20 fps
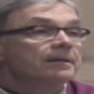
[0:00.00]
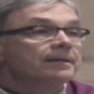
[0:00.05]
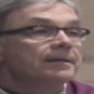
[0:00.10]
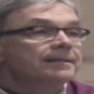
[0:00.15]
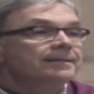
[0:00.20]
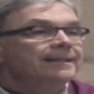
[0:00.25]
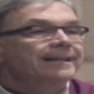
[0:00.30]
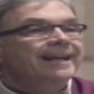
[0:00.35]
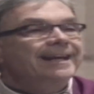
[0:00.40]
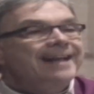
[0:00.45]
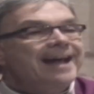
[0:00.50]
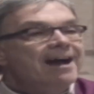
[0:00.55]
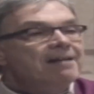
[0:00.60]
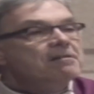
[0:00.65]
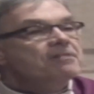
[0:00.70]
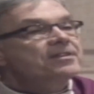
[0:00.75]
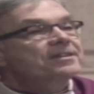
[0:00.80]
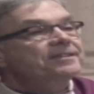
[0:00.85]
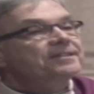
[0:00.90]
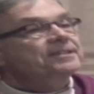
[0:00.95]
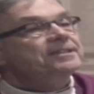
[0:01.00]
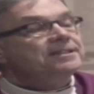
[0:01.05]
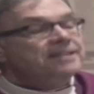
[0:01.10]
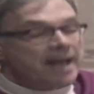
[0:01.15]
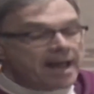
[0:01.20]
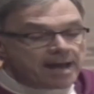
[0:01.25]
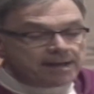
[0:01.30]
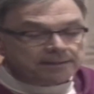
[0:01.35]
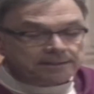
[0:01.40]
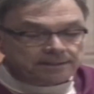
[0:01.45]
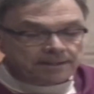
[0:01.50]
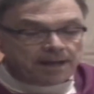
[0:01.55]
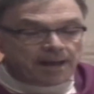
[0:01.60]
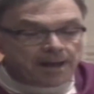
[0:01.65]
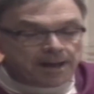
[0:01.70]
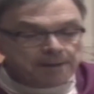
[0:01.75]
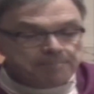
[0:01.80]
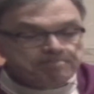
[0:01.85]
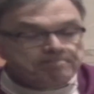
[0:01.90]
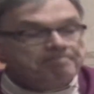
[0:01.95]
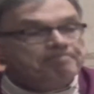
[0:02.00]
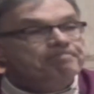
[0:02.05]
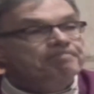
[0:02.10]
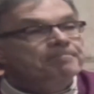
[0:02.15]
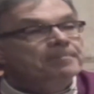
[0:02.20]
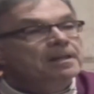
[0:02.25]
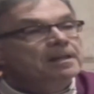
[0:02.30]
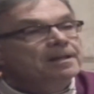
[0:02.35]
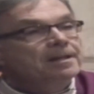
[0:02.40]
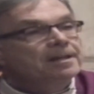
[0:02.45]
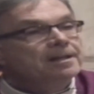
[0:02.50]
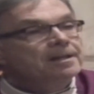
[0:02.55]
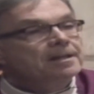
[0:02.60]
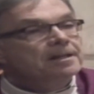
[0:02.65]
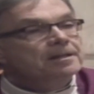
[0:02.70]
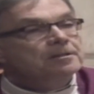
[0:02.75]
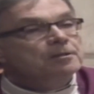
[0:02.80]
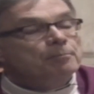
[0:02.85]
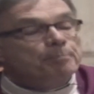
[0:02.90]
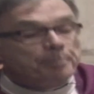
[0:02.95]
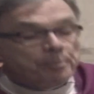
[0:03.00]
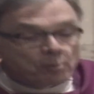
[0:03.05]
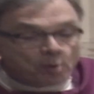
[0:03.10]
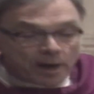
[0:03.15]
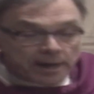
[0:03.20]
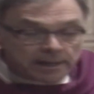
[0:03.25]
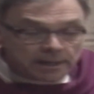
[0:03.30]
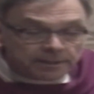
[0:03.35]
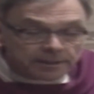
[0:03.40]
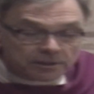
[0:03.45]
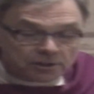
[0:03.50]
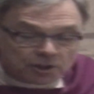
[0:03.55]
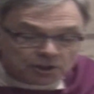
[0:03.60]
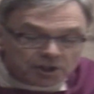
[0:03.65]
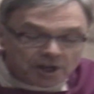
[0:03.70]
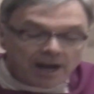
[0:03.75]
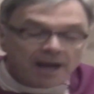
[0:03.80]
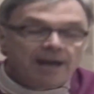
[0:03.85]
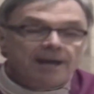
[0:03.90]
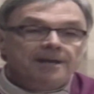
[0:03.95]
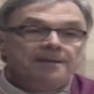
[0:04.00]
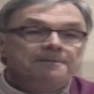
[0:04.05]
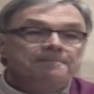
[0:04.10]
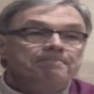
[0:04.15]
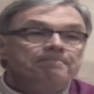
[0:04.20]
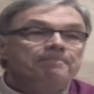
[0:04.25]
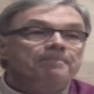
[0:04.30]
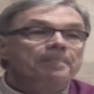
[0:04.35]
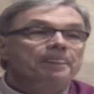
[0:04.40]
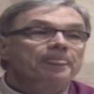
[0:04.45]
to get out of the status game, to break the chain,